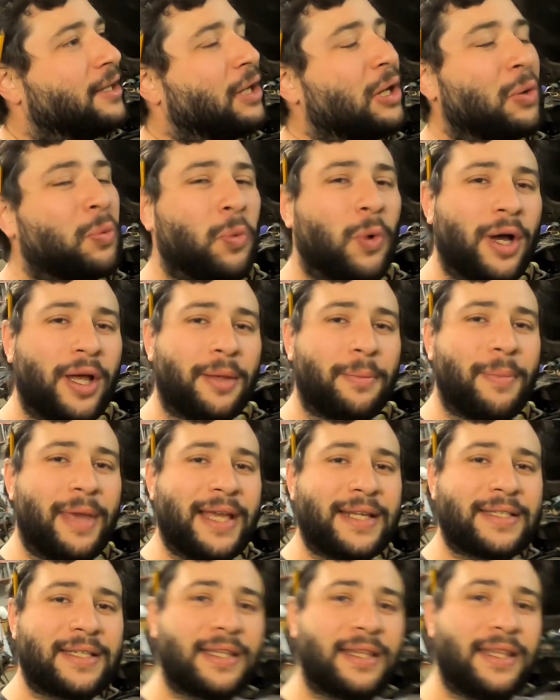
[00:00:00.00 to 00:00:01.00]
What
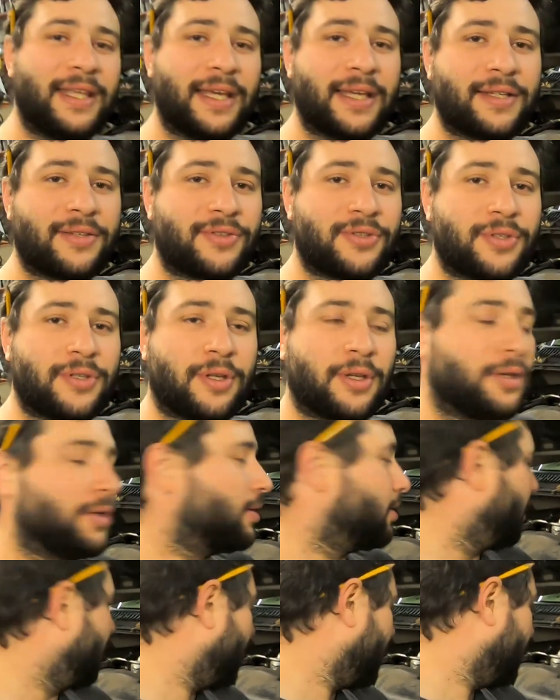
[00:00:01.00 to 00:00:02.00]
makes this
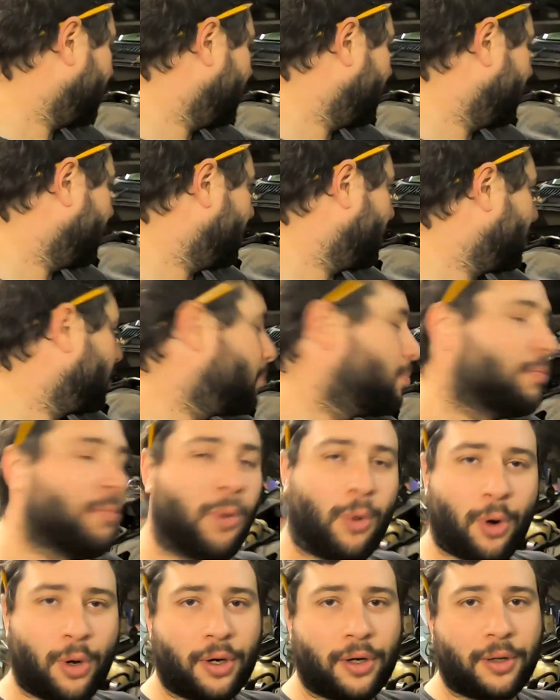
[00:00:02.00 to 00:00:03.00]

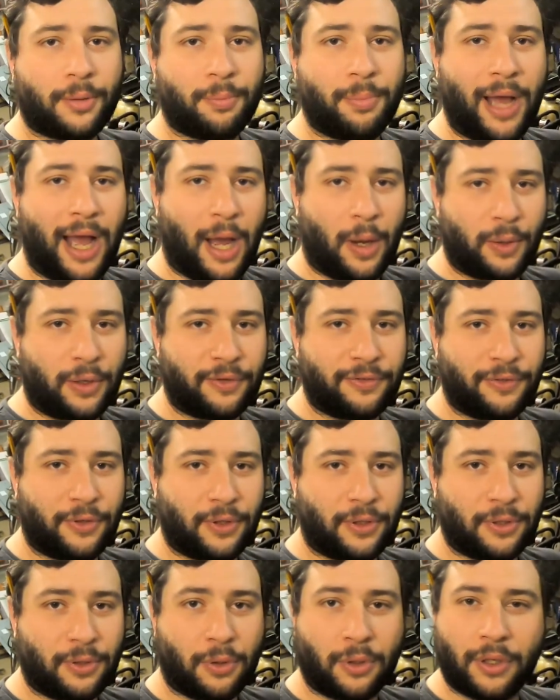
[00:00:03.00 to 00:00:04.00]
more
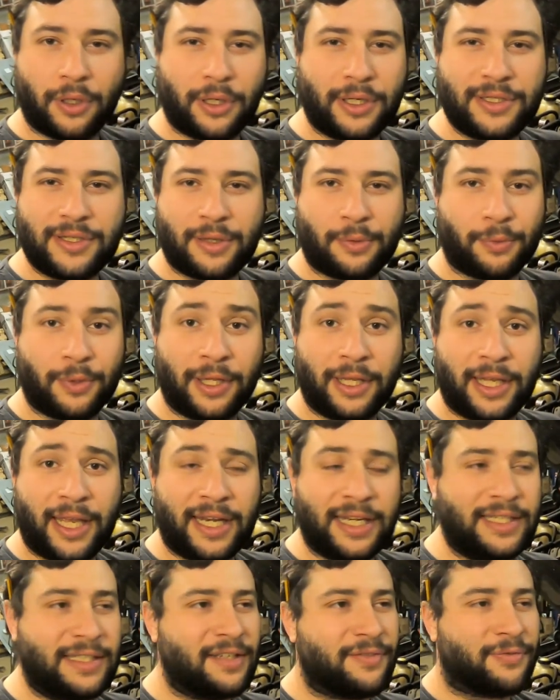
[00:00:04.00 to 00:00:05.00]
powerful, or is it really
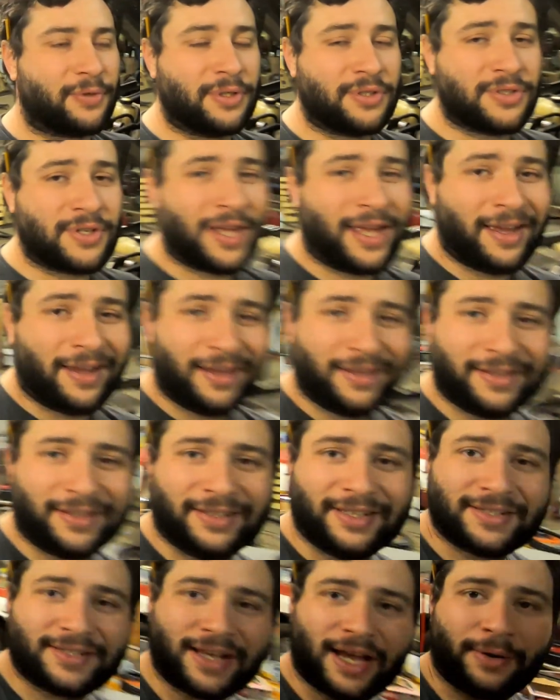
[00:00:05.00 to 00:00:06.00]
any difference than
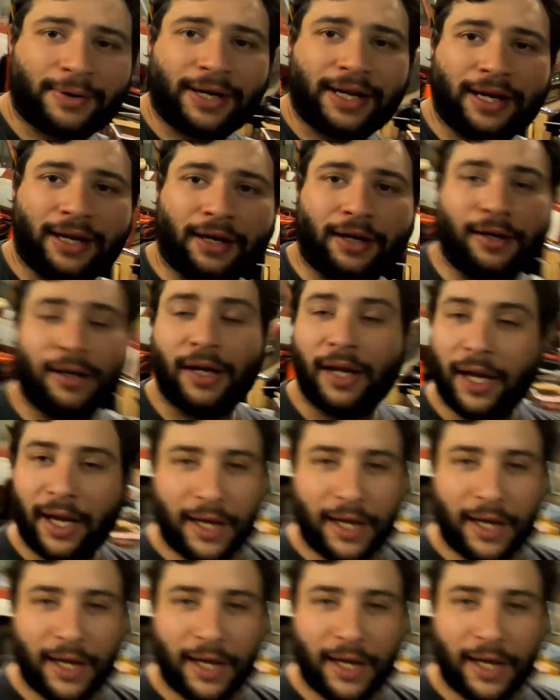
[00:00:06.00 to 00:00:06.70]
this guy right here,